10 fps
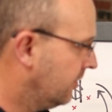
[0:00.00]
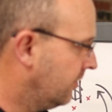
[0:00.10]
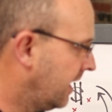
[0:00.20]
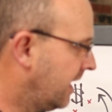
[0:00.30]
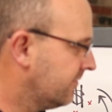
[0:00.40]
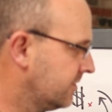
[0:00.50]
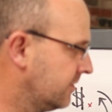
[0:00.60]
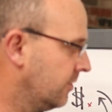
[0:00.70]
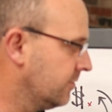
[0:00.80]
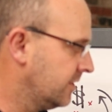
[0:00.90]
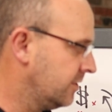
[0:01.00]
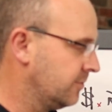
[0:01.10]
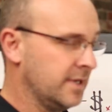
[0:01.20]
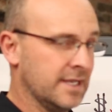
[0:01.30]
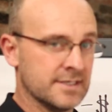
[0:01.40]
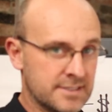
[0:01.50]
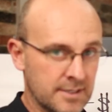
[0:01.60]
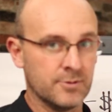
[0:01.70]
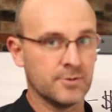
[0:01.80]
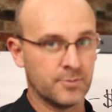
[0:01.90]
you have to know that they're being
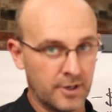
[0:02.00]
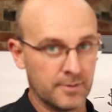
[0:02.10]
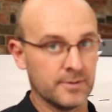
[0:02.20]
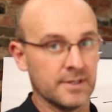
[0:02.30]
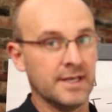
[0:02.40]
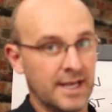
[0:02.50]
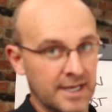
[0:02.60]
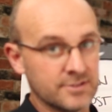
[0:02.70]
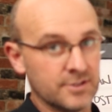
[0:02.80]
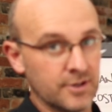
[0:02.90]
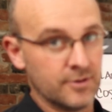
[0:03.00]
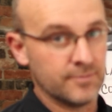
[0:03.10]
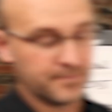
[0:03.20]
assembled properly as you go.